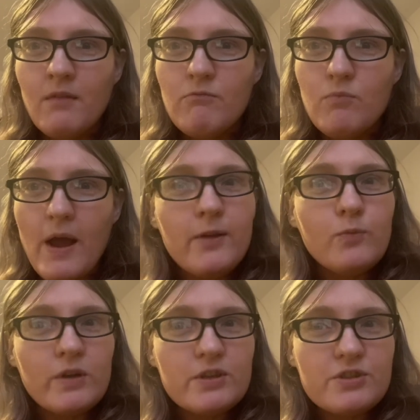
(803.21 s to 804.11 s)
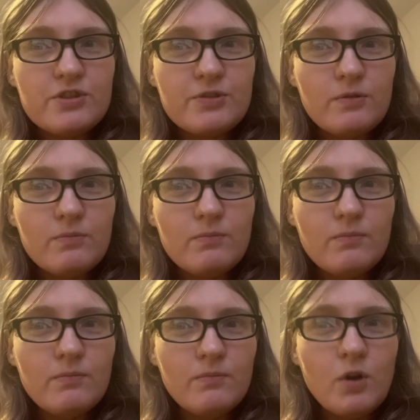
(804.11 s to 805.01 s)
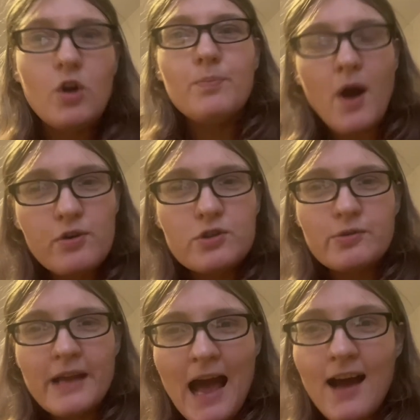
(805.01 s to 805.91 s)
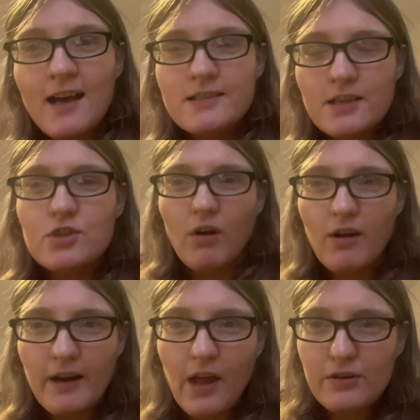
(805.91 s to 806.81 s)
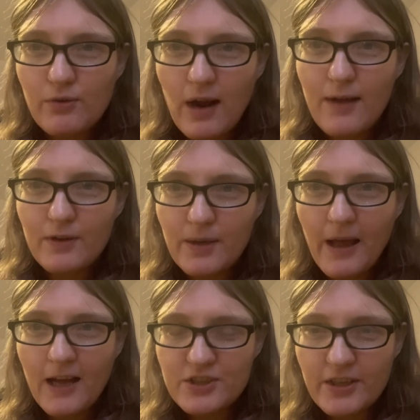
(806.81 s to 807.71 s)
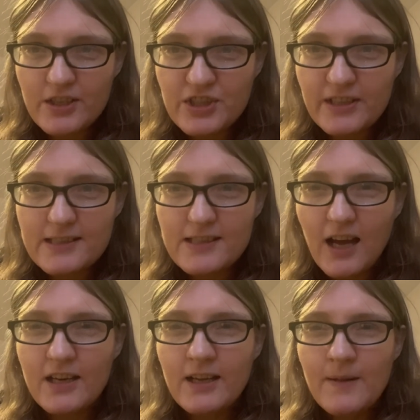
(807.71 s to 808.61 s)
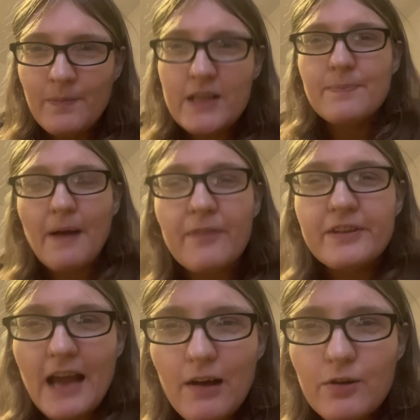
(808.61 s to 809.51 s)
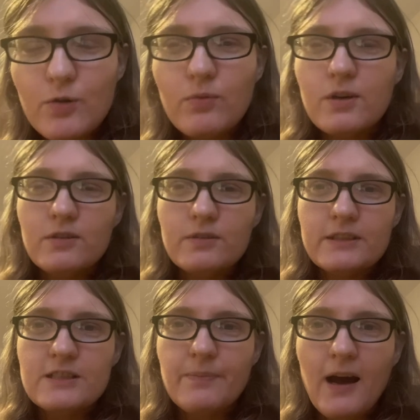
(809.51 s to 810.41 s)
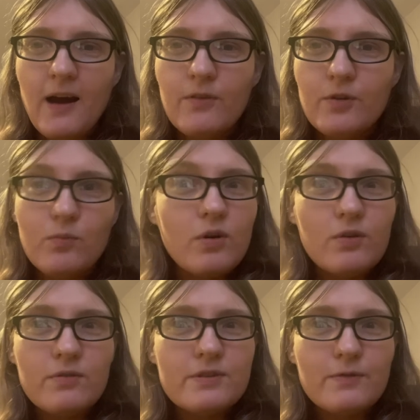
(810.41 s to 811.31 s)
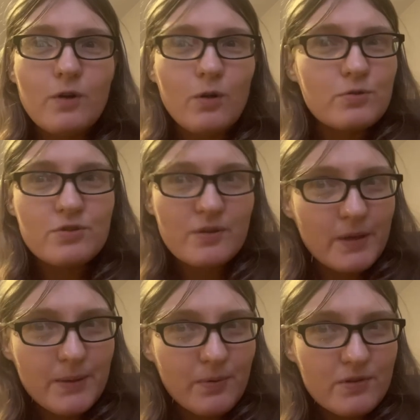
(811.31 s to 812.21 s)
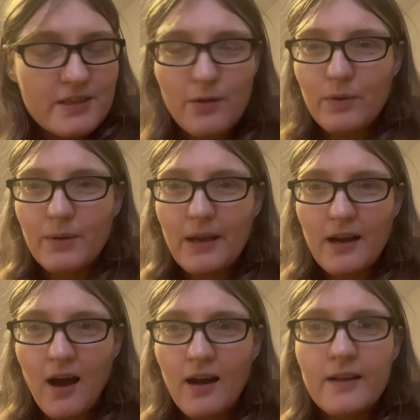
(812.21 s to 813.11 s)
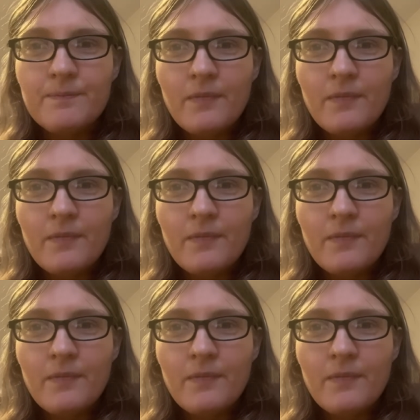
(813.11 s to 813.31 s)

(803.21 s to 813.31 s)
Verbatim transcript: way in which good poetry has a strong ethnographic imagination. It's not, it's about the outer world. It's about the worlds of cultures and peoples that we may not